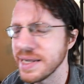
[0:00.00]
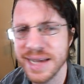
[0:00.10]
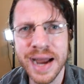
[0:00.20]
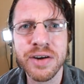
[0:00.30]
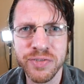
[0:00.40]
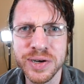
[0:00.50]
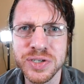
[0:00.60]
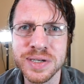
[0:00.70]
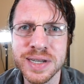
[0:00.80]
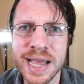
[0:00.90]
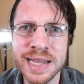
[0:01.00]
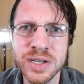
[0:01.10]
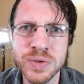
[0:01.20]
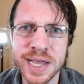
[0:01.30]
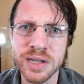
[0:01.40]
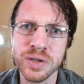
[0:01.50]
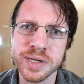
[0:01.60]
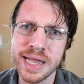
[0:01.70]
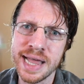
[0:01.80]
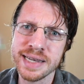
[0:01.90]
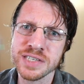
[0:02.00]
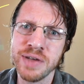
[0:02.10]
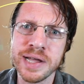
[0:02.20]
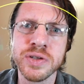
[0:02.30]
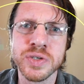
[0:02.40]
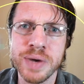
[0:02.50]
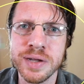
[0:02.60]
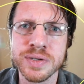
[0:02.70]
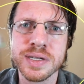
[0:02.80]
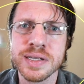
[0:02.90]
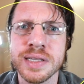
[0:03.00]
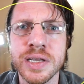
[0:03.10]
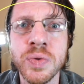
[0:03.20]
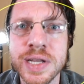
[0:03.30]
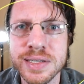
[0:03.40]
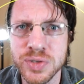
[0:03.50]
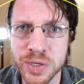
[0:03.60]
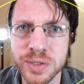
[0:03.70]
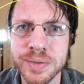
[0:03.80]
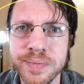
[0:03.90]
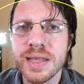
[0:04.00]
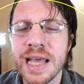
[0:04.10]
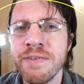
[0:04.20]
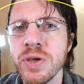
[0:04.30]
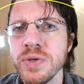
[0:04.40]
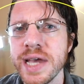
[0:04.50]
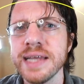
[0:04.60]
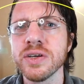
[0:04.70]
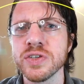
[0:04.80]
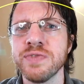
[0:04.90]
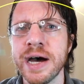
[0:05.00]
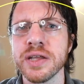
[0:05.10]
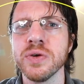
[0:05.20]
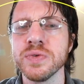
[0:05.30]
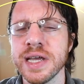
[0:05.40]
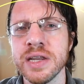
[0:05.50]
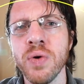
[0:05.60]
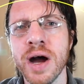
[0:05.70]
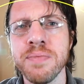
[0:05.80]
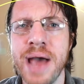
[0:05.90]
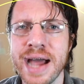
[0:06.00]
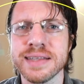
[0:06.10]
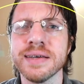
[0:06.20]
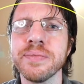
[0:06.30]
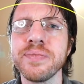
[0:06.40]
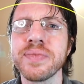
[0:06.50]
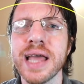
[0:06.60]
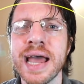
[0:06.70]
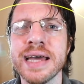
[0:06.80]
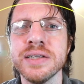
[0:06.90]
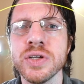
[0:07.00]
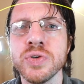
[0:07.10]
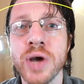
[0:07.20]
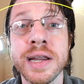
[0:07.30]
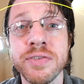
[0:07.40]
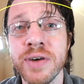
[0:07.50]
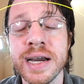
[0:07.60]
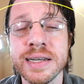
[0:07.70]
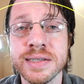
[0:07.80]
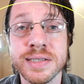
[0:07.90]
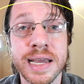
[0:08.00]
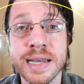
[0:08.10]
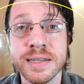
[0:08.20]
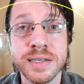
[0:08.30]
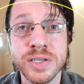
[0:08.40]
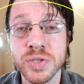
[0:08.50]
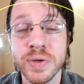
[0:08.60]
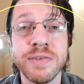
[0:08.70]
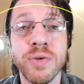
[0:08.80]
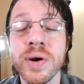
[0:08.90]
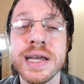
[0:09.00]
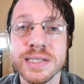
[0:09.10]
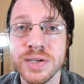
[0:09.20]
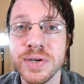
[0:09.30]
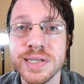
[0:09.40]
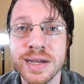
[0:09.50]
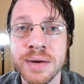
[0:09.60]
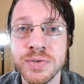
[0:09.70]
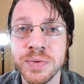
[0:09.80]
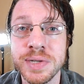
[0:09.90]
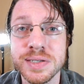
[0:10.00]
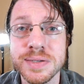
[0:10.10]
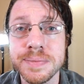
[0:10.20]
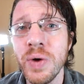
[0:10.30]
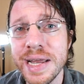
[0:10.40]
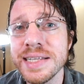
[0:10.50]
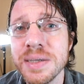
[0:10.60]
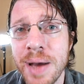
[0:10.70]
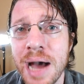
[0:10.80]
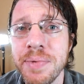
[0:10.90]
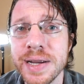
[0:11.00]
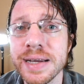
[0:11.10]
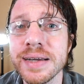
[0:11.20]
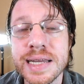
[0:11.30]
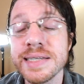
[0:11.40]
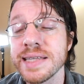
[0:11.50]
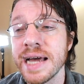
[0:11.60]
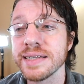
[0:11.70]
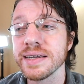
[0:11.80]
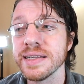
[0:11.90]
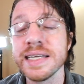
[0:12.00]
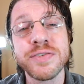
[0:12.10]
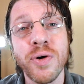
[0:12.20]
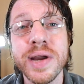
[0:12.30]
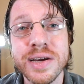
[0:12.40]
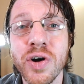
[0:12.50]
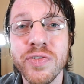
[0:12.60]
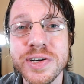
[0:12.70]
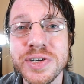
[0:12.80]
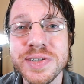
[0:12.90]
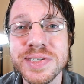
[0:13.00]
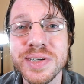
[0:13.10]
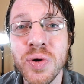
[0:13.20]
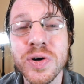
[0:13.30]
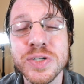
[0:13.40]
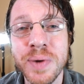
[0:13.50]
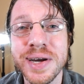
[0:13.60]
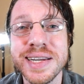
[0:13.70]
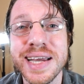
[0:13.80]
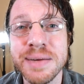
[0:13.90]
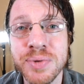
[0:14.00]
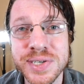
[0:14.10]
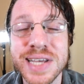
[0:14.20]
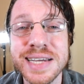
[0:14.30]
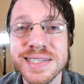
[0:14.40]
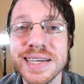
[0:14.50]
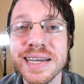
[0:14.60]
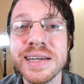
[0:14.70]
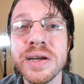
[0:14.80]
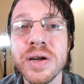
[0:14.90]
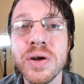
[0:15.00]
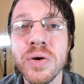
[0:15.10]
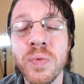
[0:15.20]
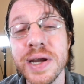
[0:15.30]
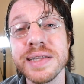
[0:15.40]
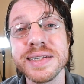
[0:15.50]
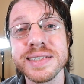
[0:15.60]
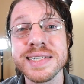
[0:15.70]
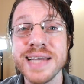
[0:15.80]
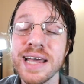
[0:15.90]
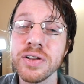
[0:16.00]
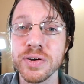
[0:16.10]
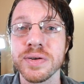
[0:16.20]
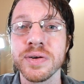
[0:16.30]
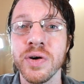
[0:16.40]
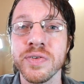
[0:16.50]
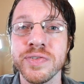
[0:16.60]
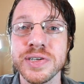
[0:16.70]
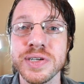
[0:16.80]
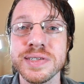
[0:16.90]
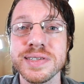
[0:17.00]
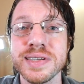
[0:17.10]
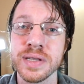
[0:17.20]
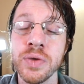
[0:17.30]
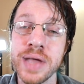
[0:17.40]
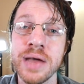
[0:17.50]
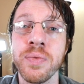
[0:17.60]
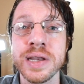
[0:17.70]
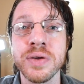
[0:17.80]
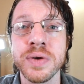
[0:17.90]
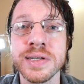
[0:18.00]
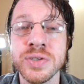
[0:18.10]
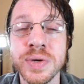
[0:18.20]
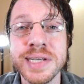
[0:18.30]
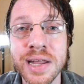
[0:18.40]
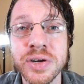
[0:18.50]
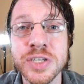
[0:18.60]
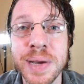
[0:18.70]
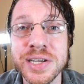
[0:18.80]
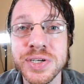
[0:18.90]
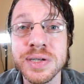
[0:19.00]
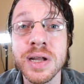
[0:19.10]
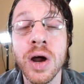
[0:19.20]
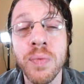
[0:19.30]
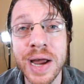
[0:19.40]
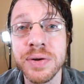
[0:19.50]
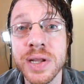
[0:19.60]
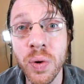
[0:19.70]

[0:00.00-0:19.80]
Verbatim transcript: entire function and you take a look at its values around the unit circle, if you take those values and you unpack them and you try to find, say, the discrete Fourier series that comes from this, what ends up happening is that these Fourier coefficients correspond precisely with the Taylor coefficients you get when you do a Taylor expansion around the